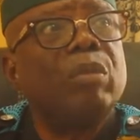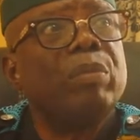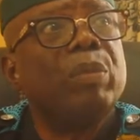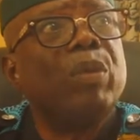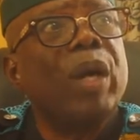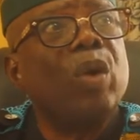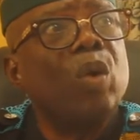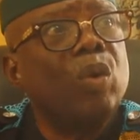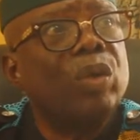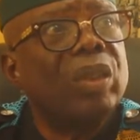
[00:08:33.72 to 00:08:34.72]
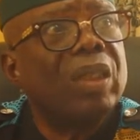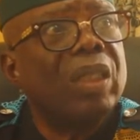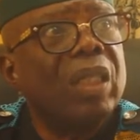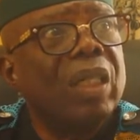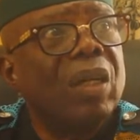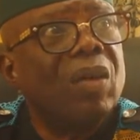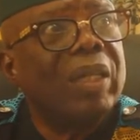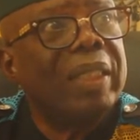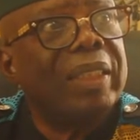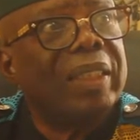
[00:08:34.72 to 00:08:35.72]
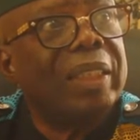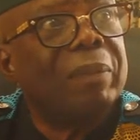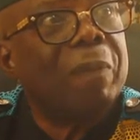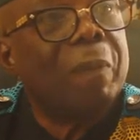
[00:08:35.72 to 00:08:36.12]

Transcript: people enrolled under the scheme.